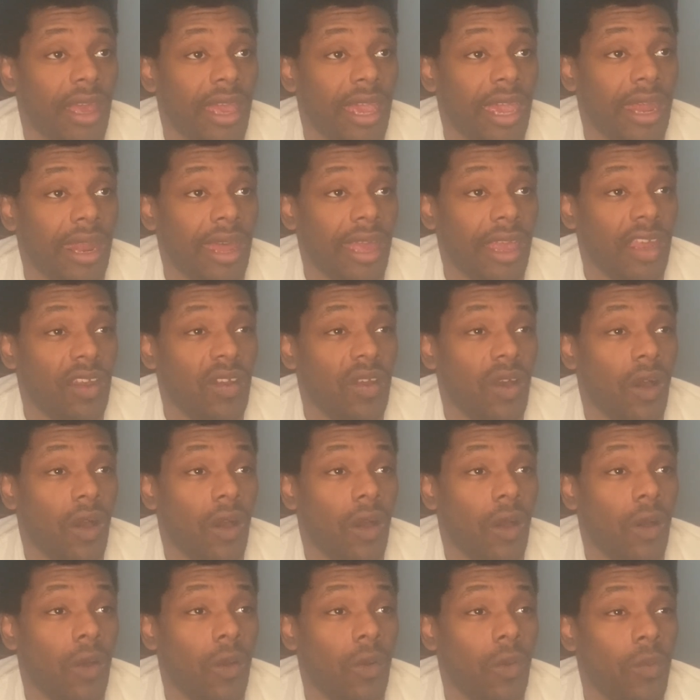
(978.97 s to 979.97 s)
and I can
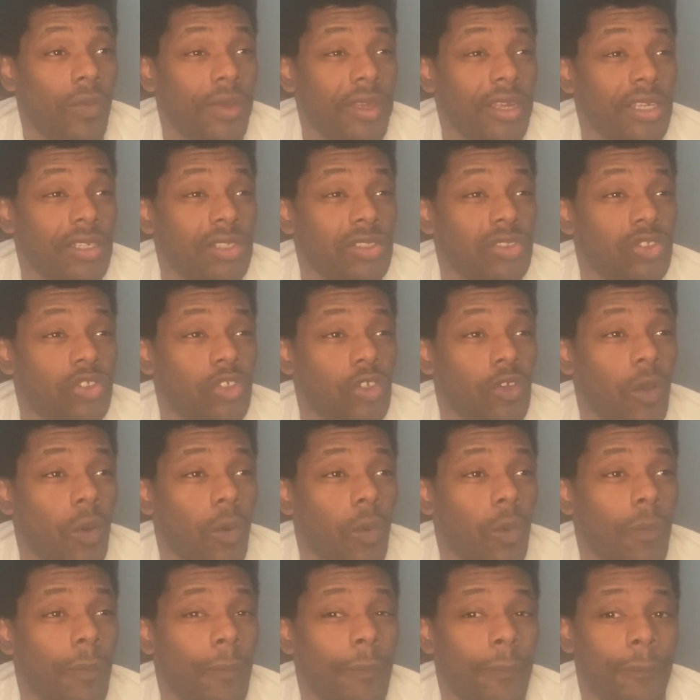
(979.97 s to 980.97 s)
always
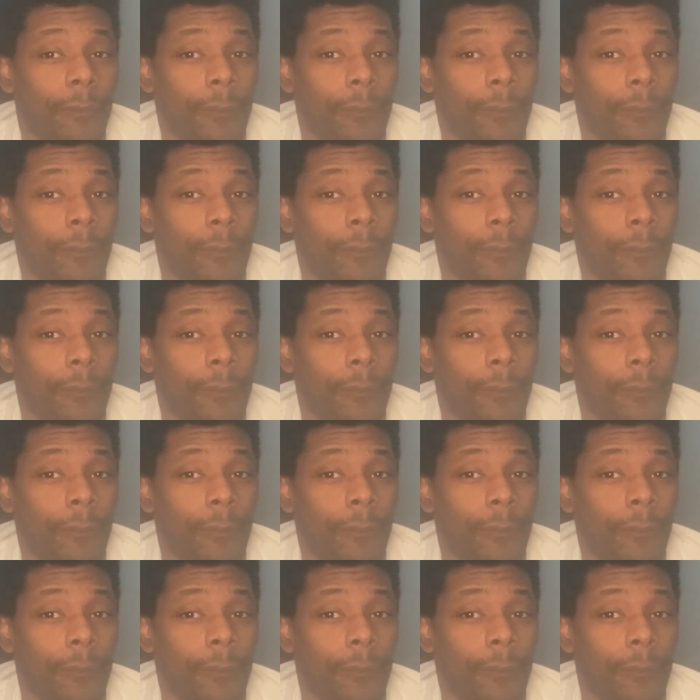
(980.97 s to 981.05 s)
go